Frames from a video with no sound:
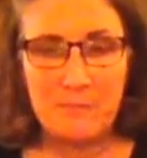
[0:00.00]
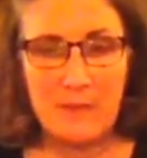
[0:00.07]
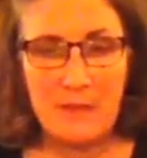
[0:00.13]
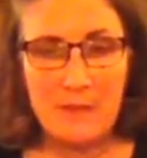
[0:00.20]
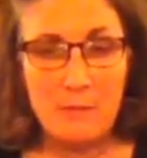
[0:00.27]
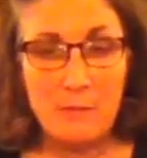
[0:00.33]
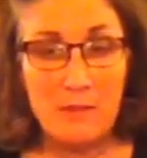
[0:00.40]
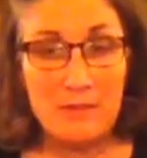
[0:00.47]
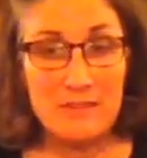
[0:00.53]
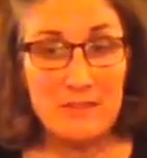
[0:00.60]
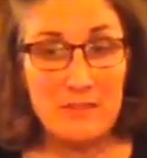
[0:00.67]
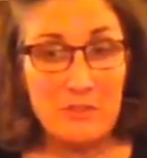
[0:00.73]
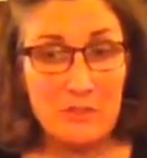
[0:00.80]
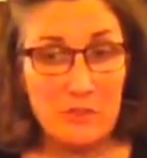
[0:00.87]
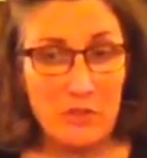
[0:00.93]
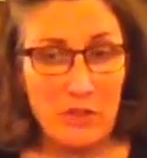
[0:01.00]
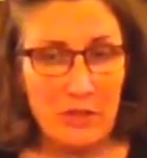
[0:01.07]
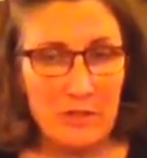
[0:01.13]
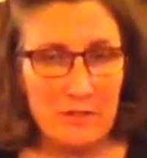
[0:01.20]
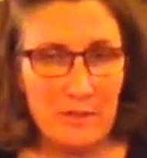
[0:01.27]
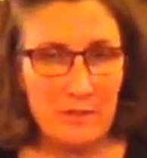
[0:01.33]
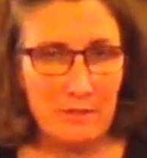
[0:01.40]
It wasn't
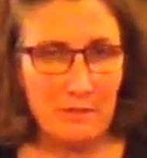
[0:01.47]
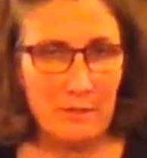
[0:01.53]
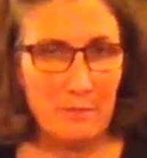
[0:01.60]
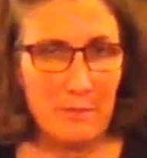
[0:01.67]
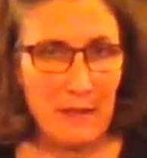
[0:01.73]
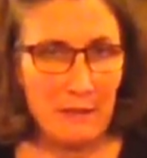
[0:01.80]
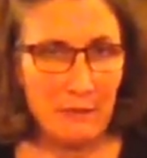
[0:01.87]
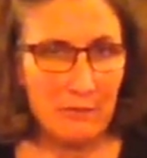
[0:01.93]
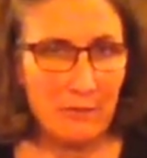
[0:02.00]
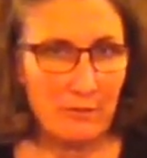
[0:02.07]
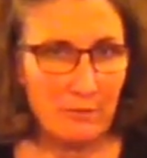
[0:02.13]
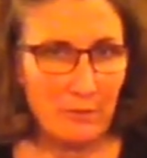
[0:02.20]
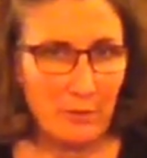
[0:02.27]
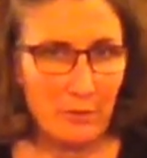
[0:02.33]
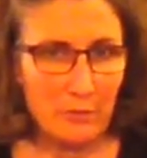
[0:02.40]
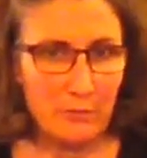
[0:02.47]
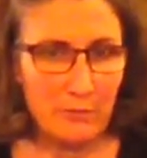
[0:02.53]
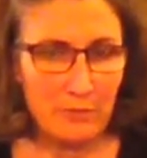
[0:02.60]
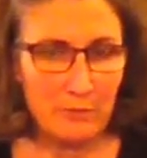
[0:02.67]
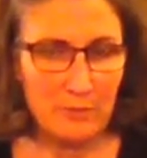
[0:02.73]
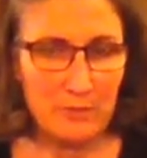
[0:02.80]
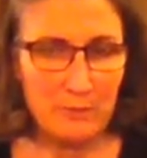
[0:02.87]
just the mound, though,
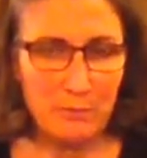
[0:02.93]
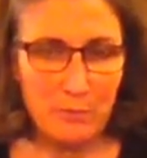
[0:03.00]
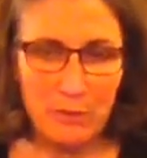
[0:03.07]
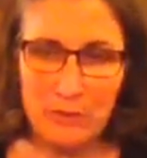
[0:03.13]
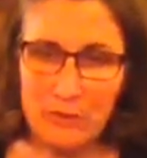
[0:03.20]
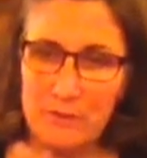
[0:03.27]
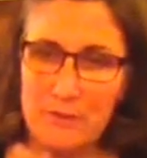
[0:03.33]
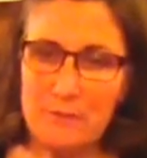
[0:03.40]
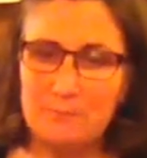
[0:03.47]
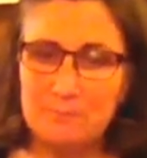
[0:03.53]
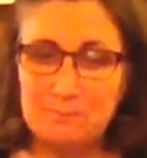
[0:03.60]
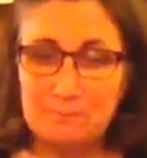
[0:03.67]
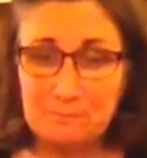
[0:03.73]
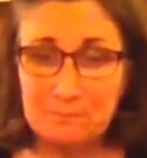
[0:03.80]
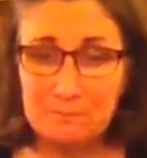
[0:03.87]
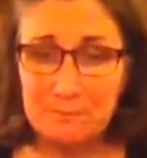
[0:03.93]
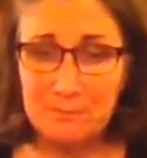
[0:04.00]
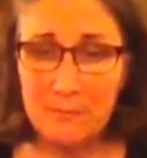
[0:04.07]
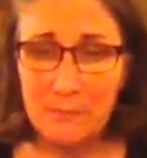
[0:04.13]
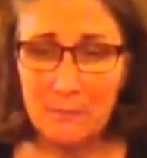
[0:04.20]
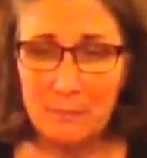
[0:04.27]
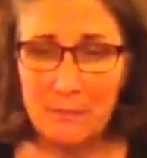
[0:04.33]
that was important.
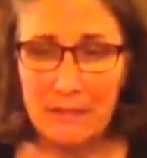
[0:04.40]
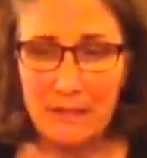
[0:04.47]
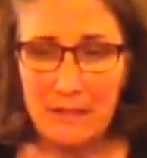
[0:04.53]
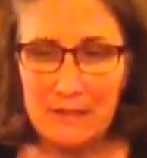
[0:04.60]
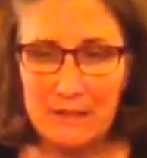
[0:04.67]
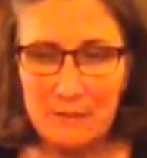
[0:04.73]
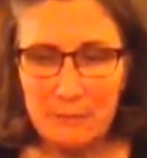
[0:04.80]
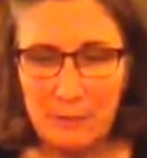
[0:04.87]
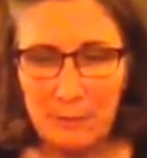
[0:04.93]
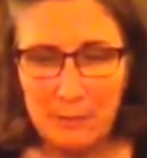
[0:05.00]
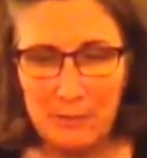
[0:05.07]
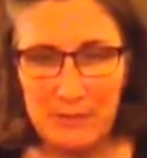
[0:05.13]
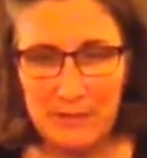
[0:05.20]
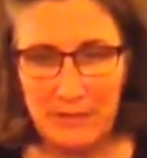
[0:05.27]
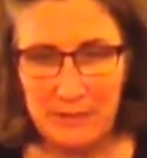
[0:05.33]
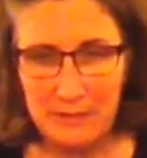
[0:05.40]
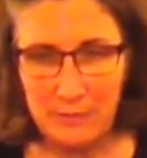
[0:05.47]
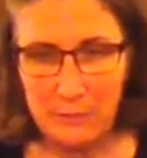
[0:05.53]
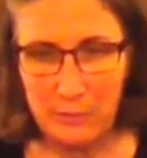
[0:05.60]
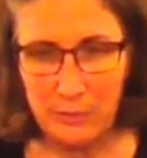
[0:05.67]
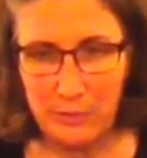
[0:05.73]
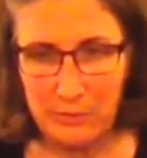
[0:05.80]
Because it represents
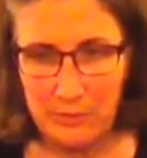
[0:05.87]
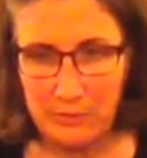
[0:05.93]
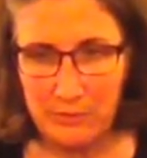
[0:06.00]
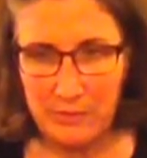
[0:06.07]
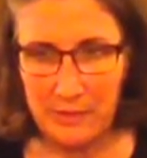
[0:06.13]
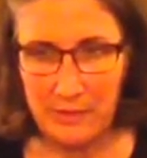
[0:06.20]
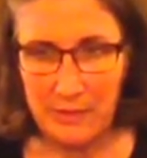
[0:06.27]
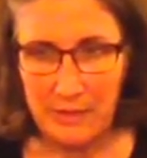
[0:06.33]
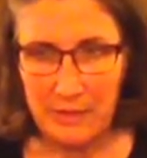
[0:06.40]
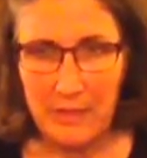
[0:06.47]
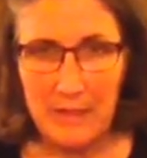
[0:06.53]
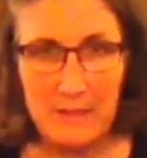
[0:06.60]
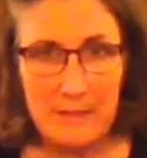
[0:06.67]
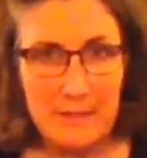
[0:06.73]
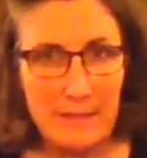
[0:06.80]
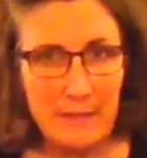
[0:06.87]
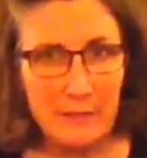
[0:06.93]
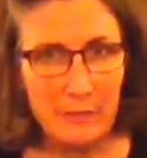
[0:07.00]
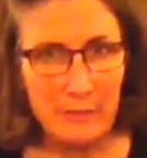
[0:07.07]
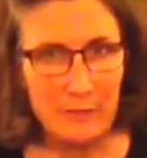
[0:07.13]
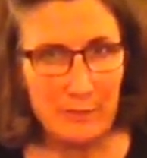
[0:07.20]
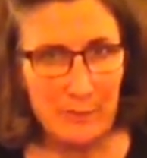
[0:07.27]
sort of a
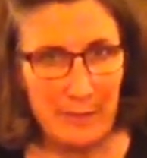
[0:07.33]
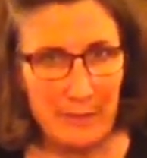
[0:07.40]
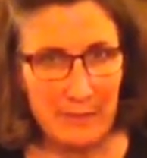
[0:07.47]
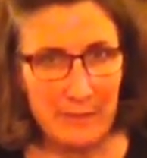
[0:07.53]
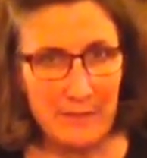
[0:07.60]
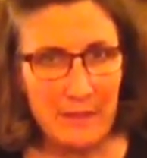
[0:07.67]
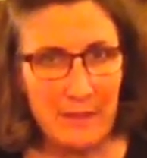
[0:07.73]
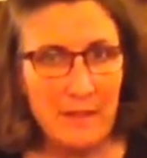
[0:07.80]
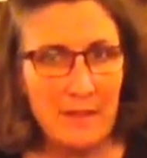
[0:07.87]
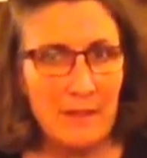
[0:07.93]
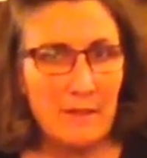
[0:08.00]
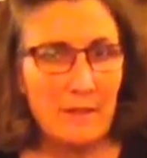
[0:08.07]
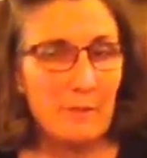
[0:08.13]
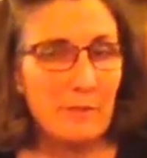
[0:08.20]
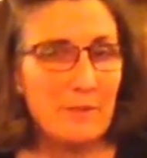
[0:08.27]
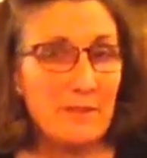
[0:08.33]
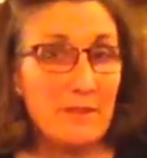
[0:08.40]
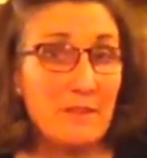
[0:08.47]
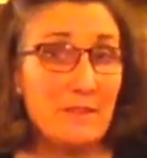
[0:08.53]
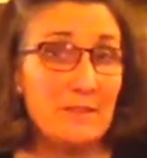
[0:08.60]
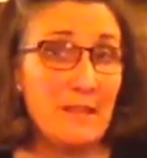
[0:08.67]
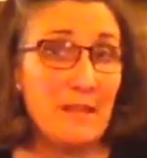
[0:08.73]
sacred space, there was
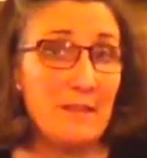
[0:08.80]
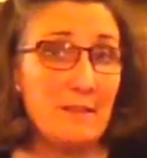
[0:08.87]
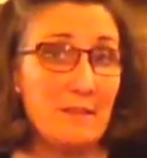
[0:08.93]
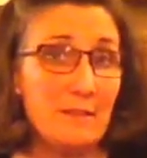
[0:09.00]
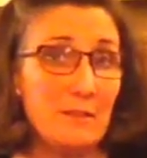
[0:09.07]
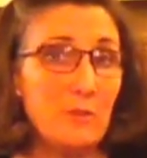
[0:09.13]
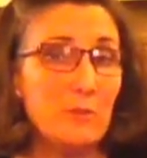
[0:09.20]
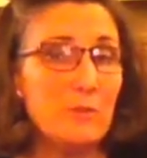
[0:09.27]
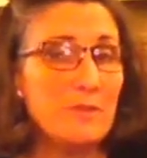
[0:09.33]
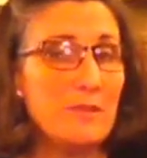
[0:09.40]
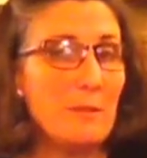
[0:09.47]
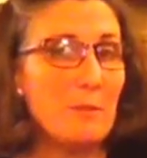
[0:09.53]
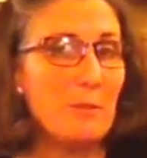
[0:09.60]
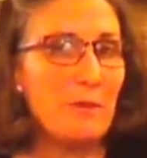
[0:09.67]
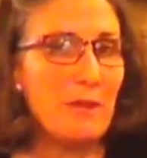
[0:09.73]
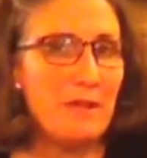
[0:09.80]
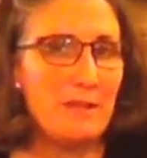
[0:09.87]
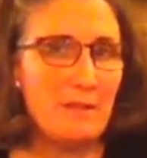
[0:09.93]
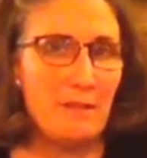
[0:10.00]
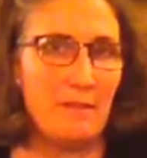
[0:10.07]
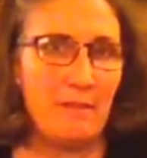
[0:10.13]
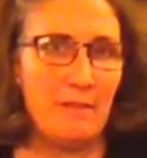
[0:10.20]
the intent to
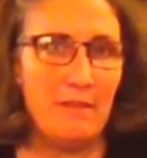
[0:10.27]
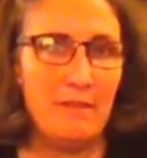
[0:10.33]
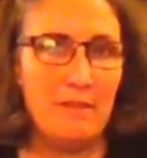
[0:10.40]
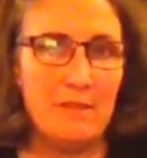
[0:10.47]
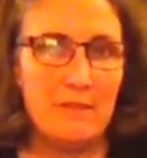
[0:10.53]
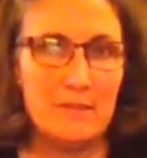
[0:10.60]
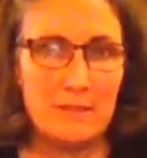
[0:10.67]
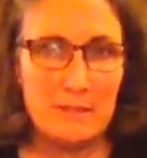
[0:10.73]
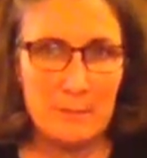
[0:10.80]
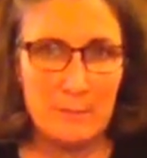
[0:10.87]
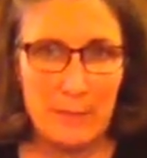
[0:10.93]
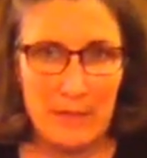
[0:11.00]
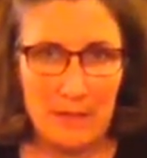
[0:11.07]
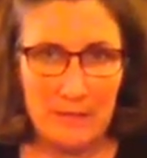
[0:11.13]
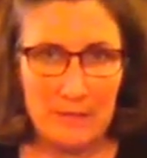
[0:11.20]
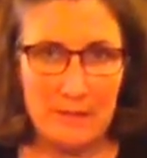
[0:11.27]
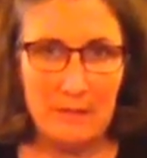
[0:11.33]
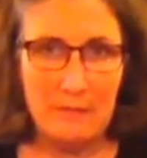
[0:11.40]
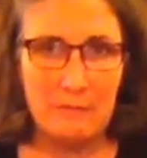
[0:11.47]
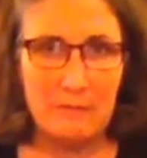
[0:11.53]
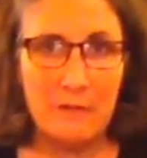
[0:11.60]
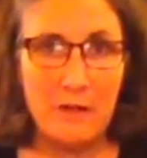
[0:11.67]
separate this space
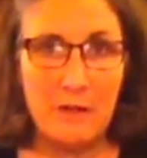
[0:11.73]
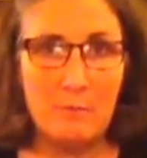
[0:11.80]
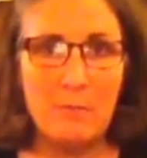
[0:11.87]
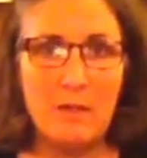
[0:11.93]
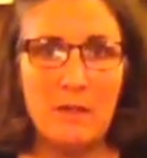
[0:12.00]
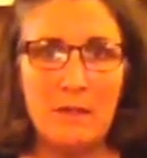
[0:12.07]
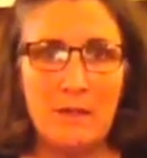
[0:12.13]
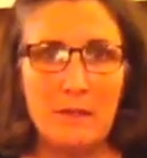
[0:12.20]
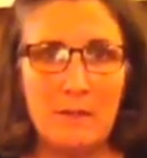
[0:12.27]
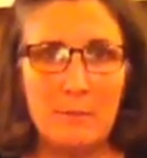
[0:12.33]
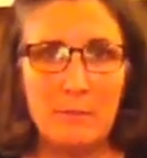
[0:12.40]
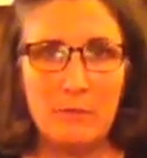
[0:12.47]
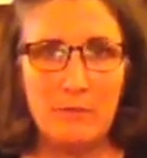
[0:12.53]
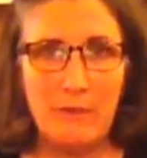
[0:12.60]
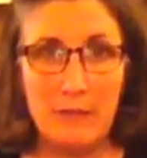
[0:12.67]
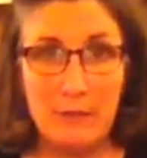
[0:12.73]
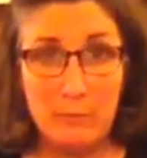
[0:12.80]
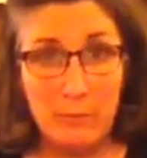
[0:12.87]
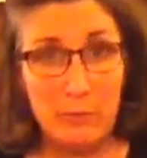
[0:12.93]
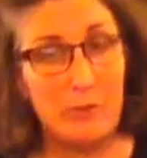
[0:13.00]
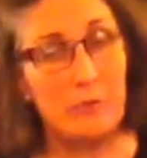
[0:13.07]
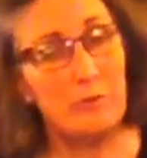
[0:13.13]
from the
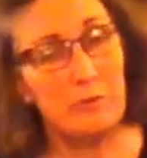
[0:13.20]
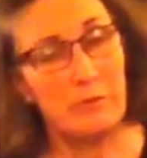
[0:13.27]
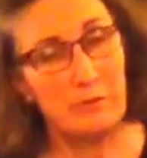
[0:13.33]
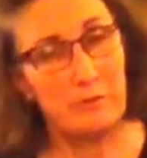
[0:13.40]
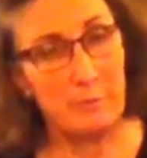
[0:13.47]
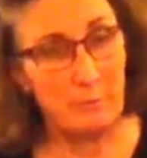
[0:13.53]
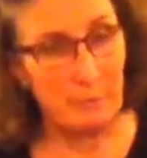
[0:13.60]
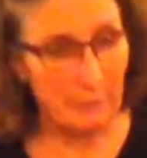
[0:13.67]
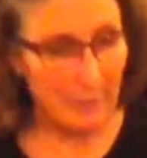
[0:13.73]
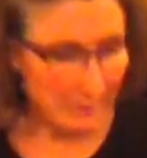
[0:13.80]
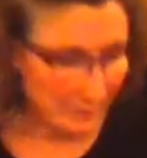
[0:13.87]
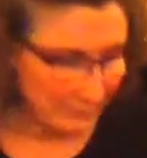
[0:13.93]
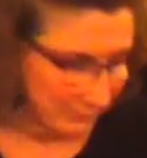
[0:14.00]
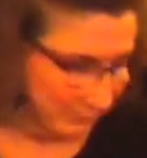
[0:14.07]
profane world, or from the rest of the